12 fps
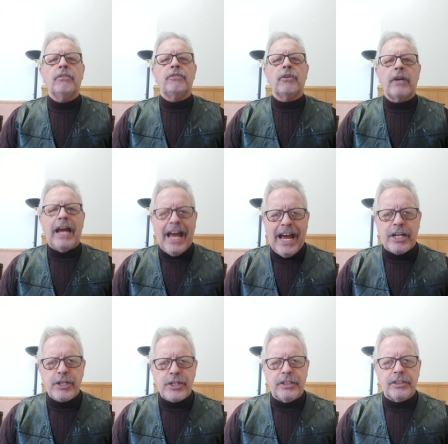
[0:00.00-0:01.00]
for
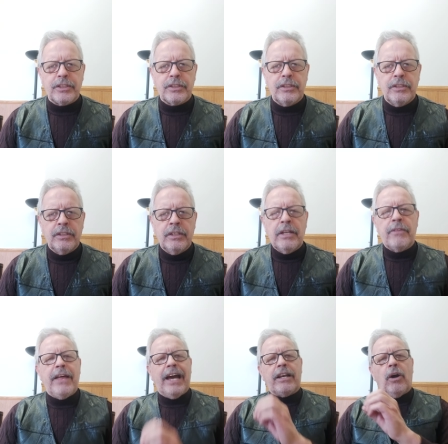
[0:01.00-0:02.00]
ashes,
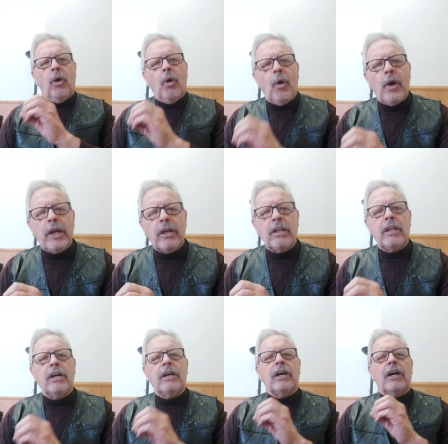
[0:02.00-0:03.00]
that oil